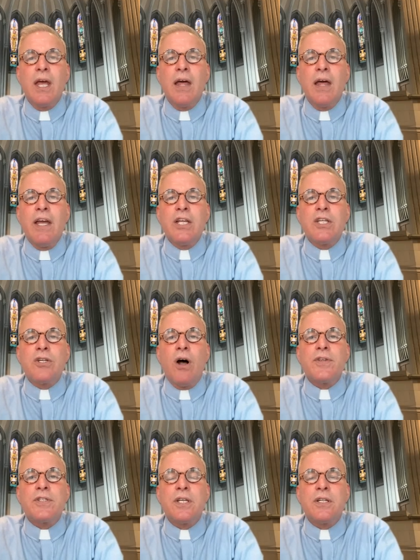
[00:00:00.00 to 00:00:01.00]
And they
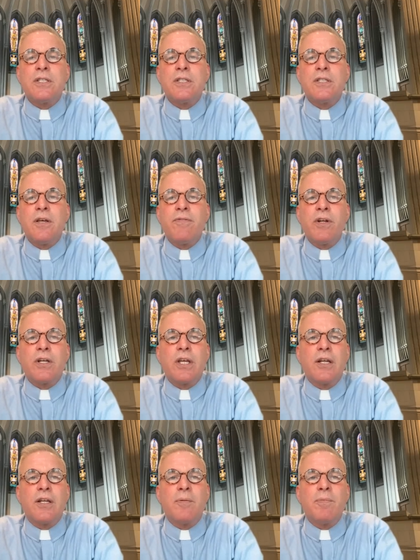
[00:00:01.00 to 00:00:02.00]
taught the citizens of their
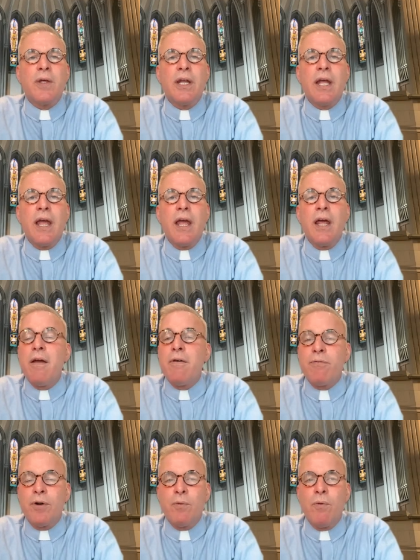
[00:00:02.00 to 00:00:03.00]
kingdom that
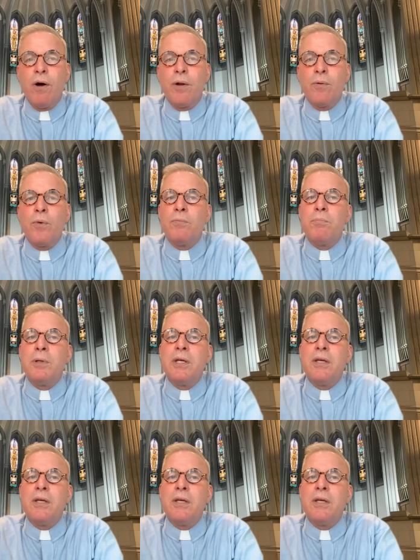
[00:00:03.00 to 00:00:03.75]
everyone would